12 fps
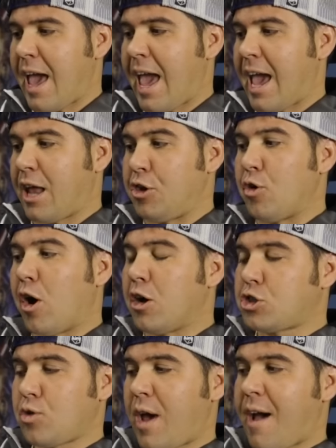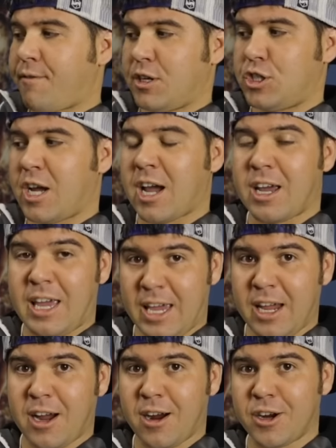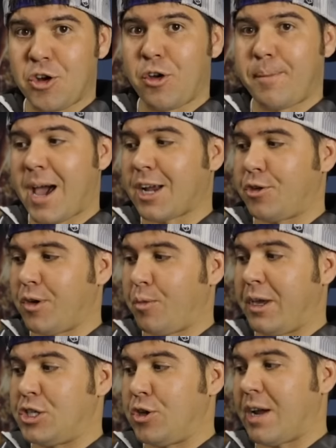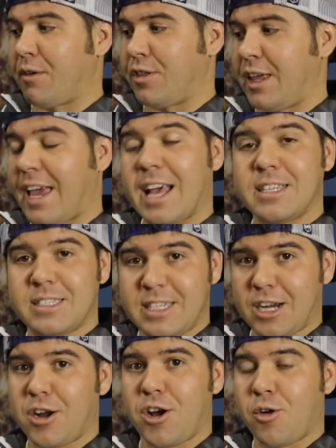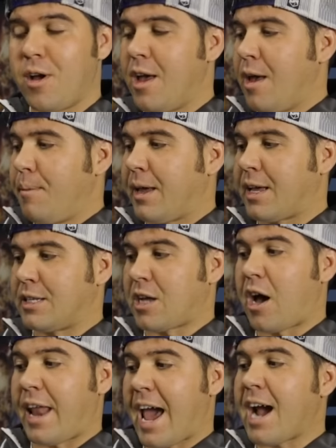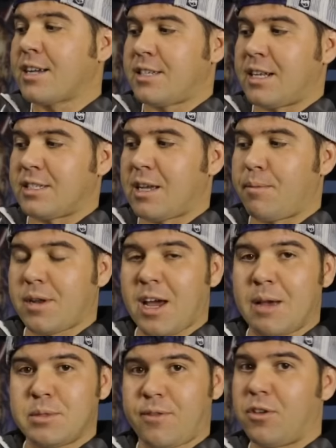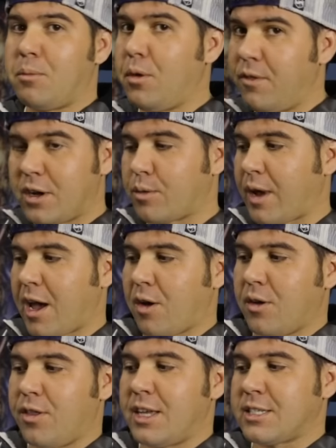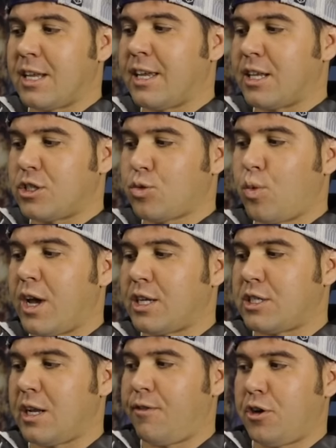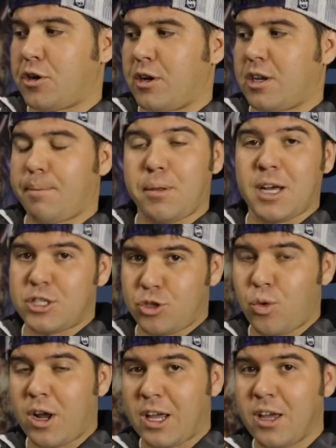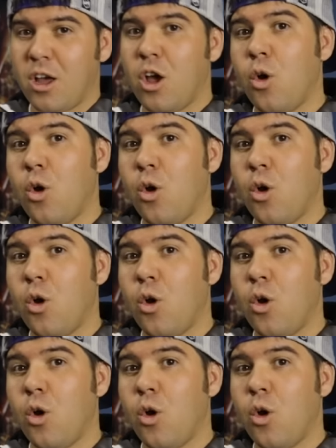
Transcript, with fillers: And you also have to check here, going back to it, we shoot everything at zero because on accident sometimes if you're moving around, this can get switched and if you turn it to plus 20,